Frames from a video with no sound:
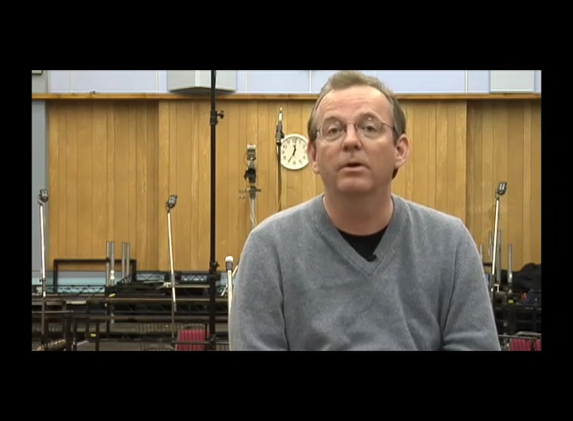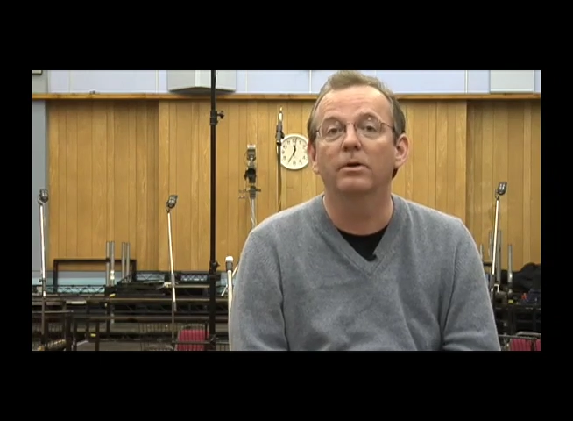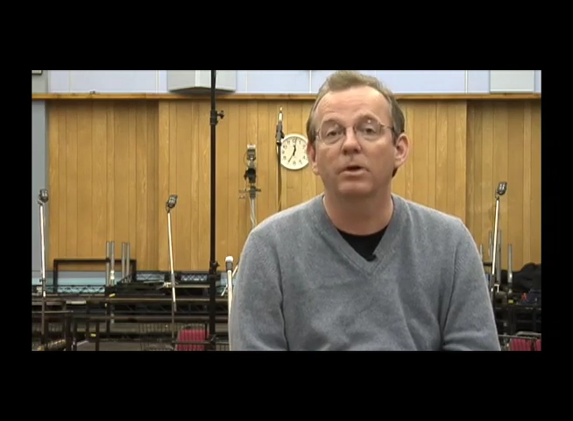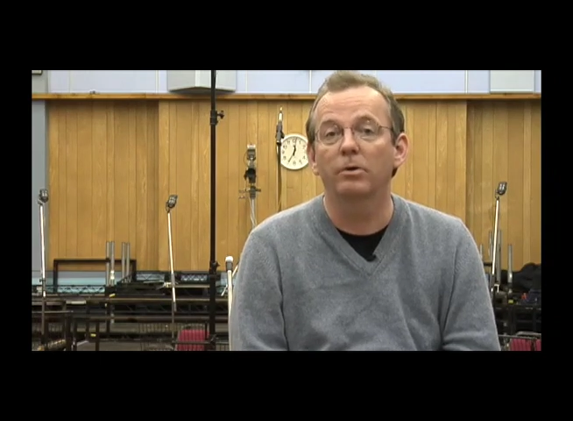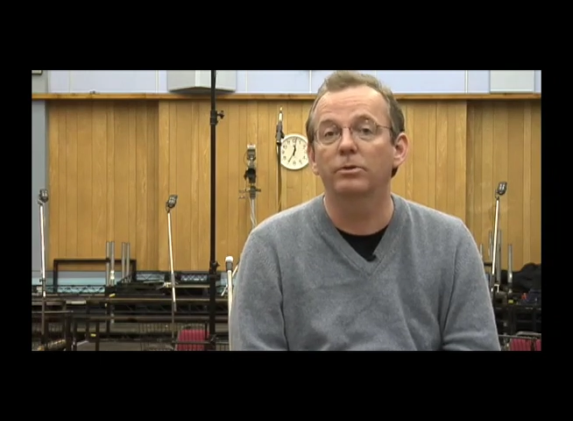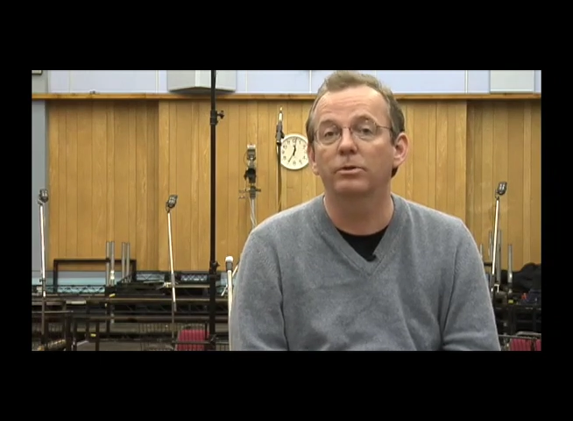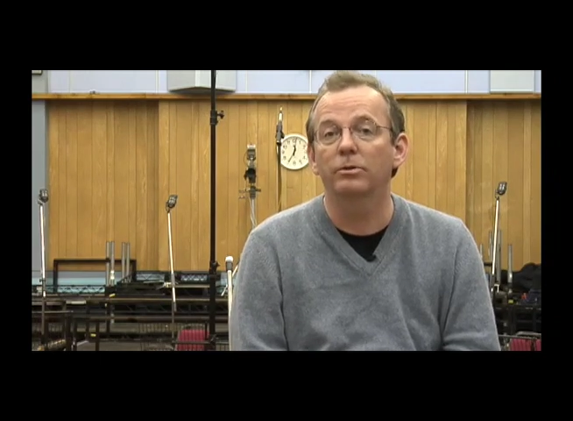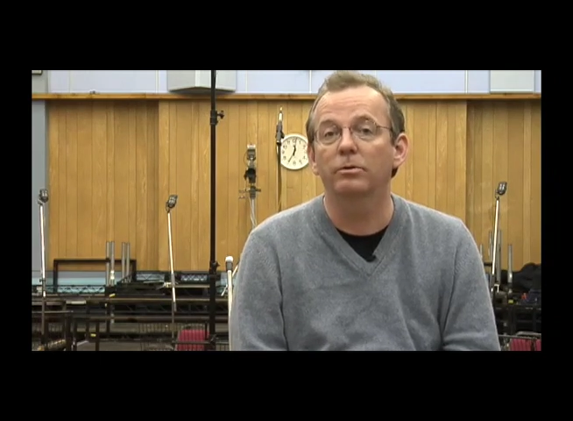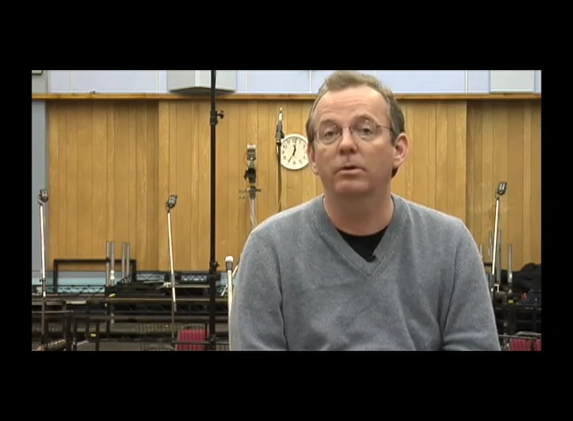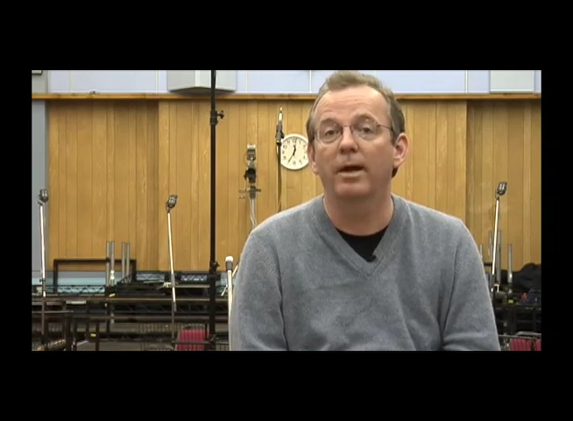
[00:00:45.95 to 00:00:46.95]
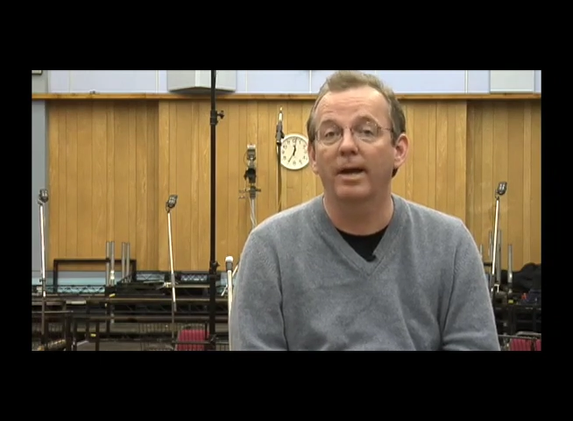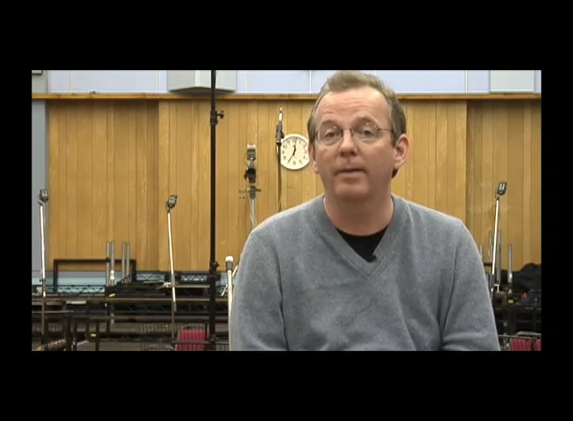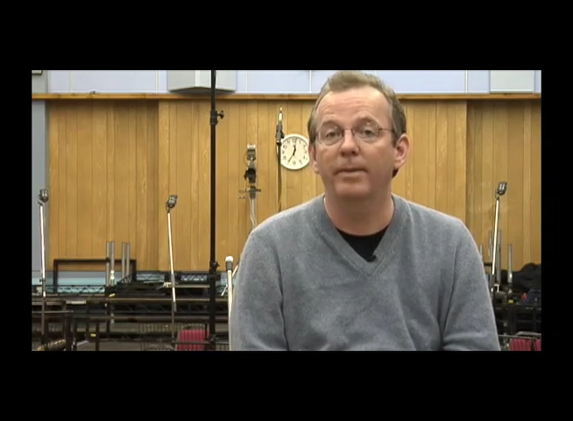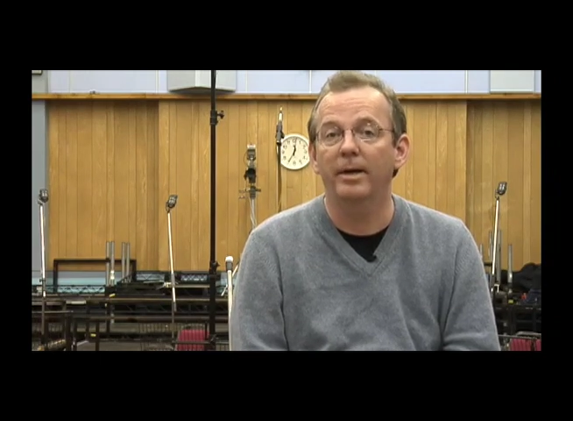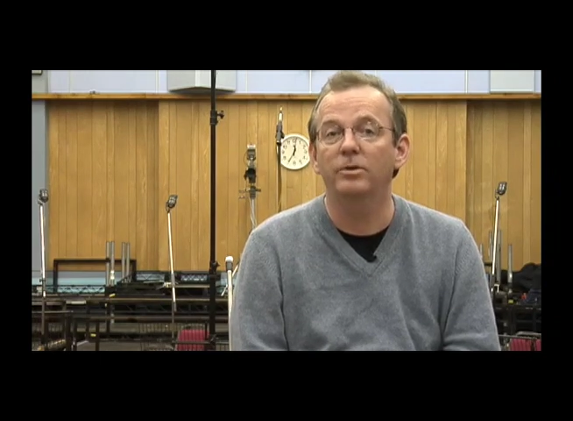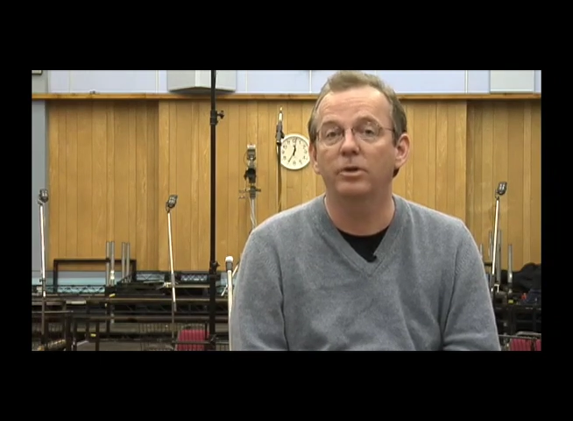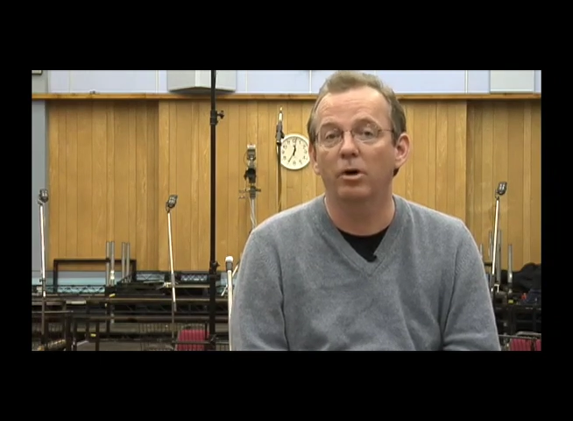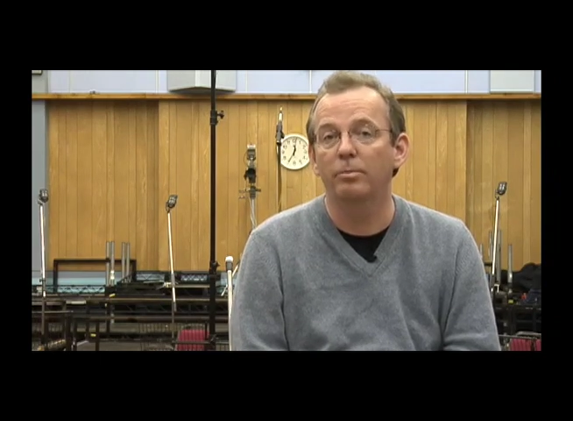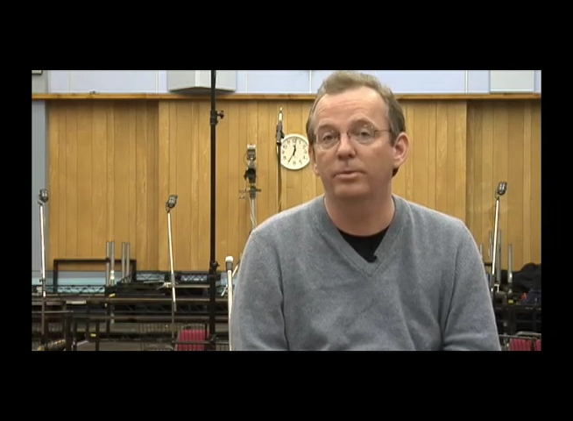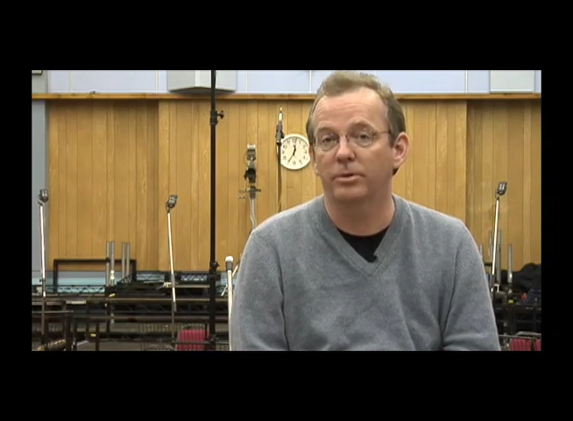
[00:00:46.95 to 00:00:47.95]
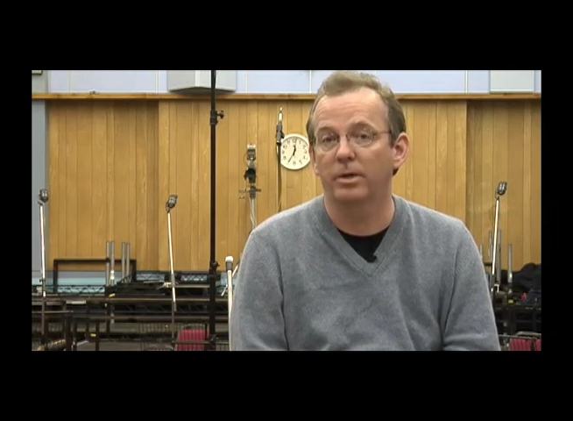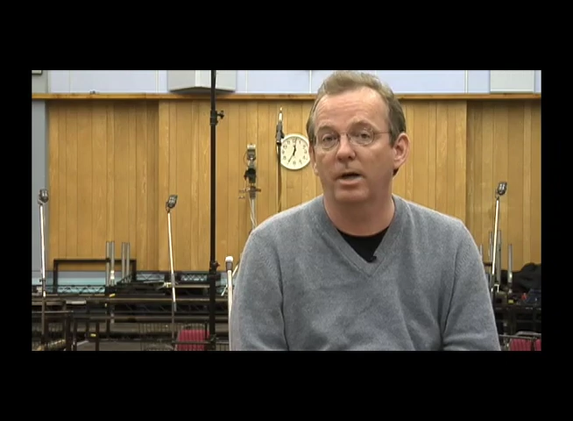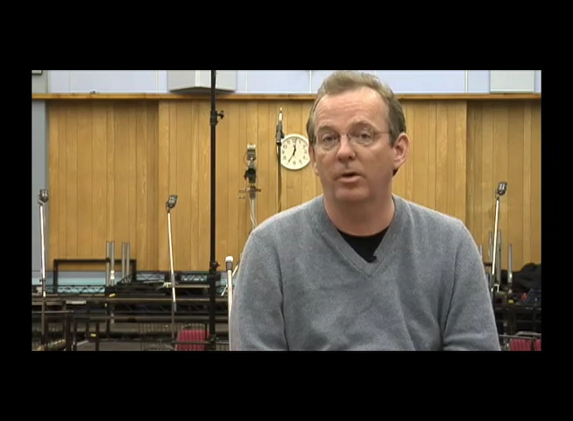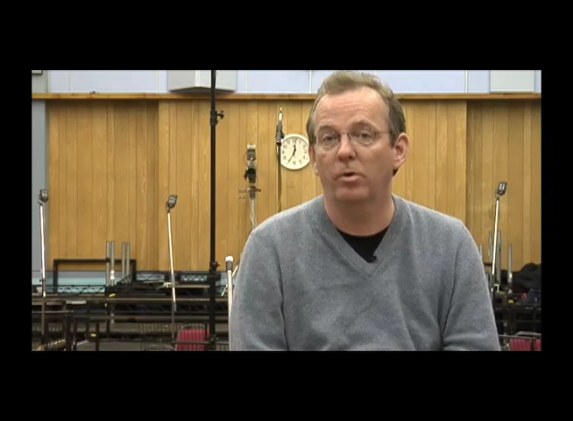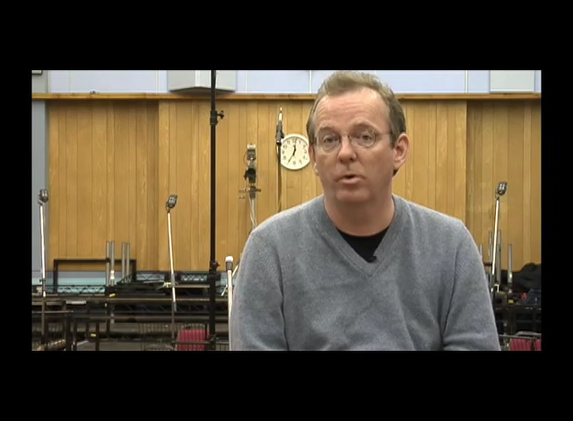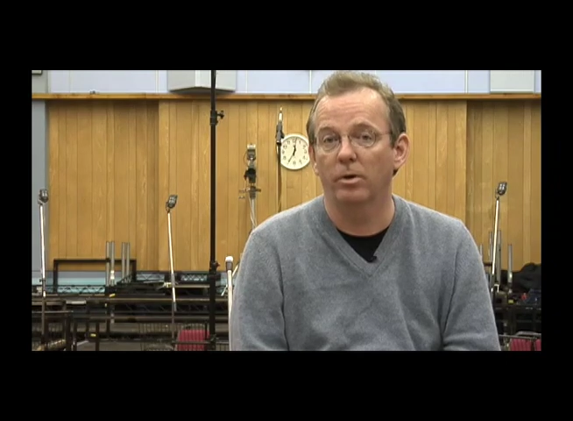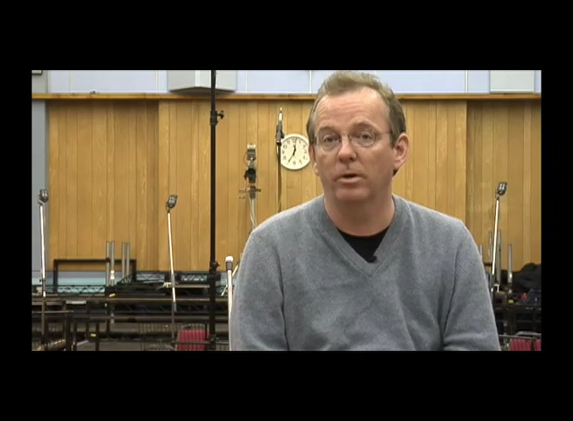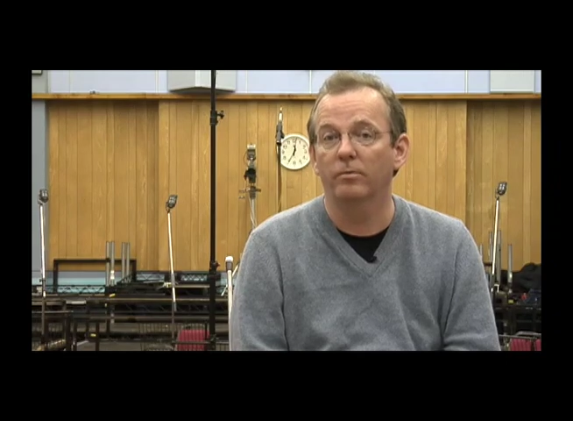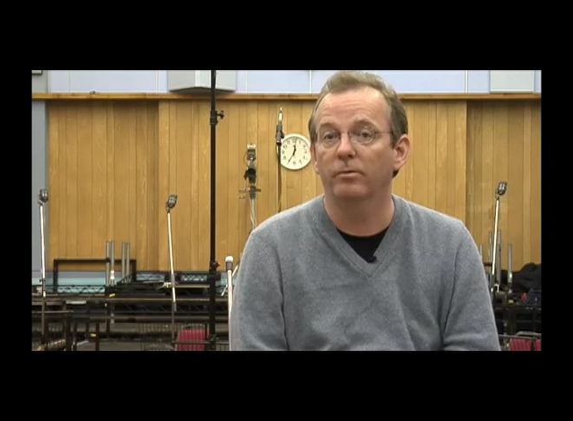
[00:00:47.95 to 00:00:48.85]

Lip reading: Go to mhopus.org